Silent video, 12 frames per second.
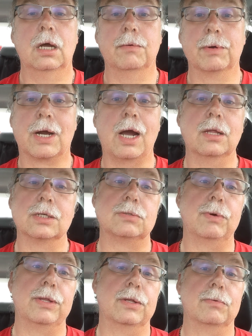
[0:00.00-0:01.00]
Regardless of
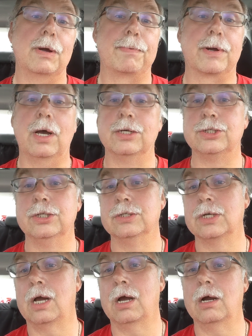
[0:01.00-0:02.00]
whether the repercussions
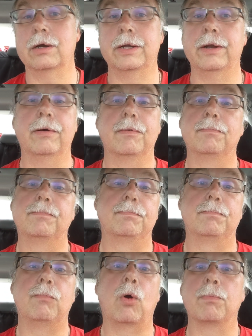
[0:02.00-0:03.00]
are,
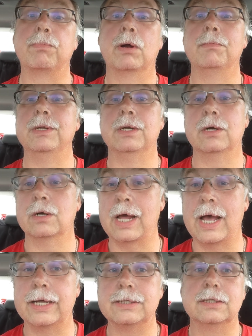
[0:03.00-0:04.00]
more permanent or
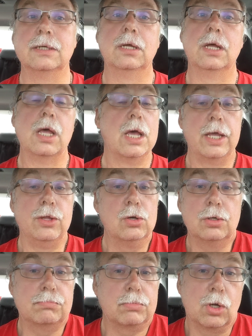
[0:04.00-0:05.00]
not, you
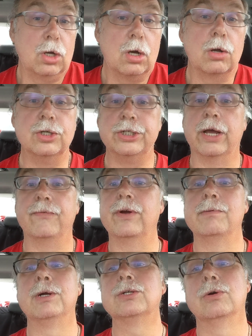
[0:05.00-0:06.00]
could go to jail,
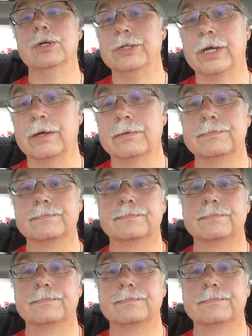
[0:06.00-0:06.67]
very much go to jail.